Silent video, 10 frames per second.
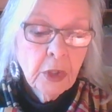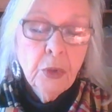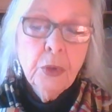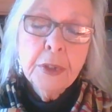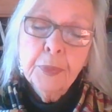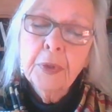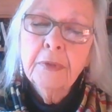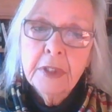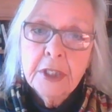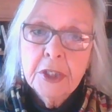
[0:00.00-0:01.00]
Who is
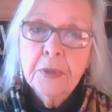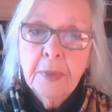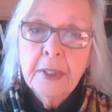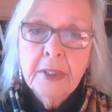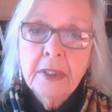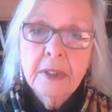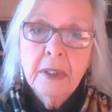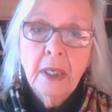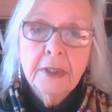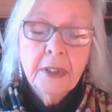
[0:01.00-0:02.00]
privileged by
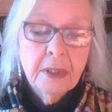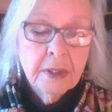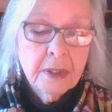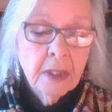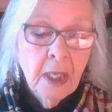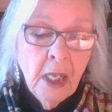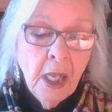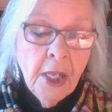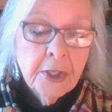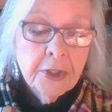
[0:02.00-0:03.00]
these ideas?
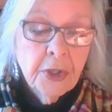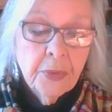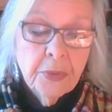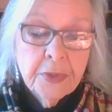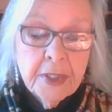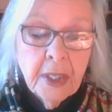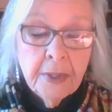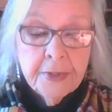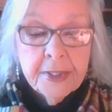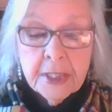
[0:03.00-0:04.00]
So
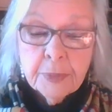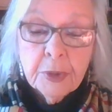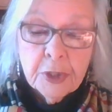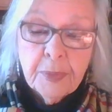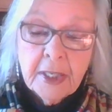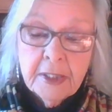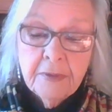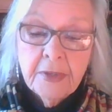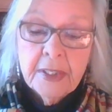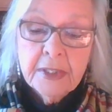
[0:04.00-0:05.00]
this
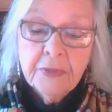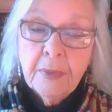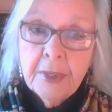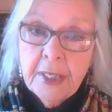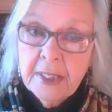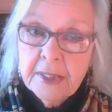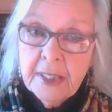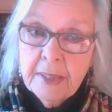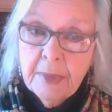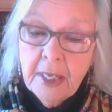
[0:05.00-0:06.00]
perspective is from an
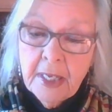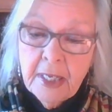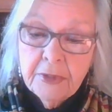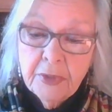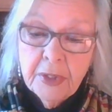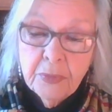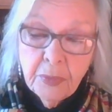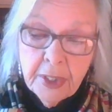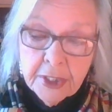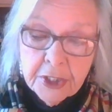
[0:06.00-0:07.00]
essay by
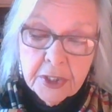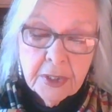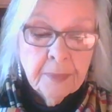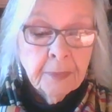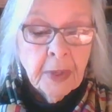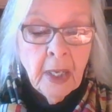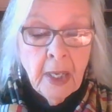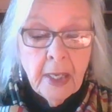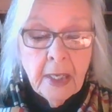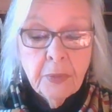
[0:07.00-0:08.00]
Adrienne Rich,
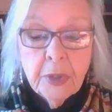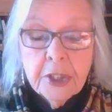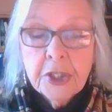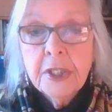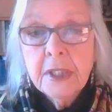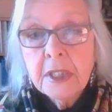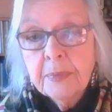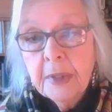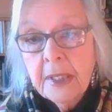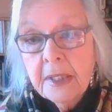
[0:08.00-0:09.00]
in which she
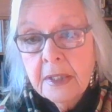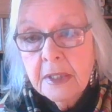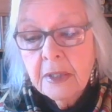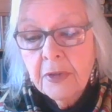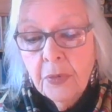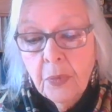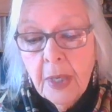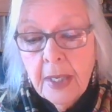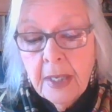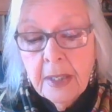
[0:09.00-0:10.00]
explains the
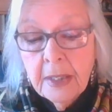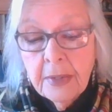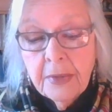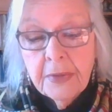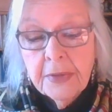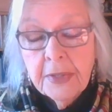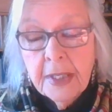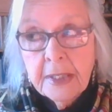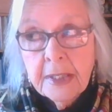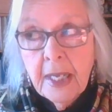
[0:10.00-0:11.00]
way
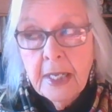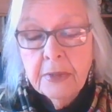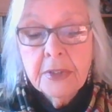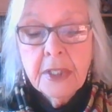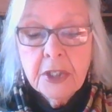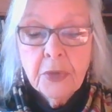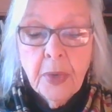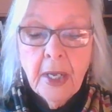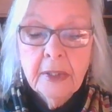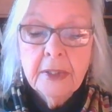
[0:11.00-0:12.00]
that
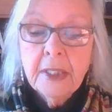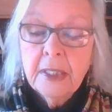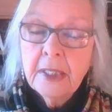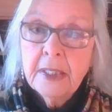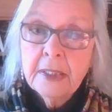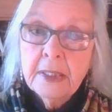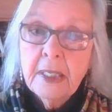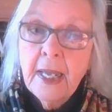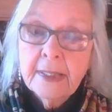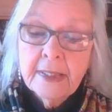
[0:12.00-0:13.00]
heterosexuality is,
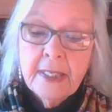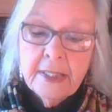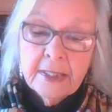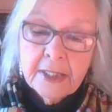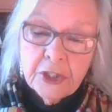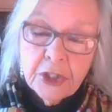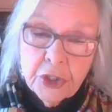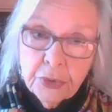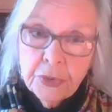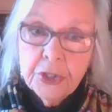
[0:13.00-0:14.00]
as an
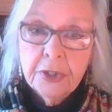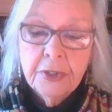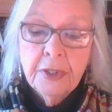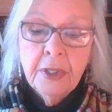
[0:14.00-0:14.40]
institution,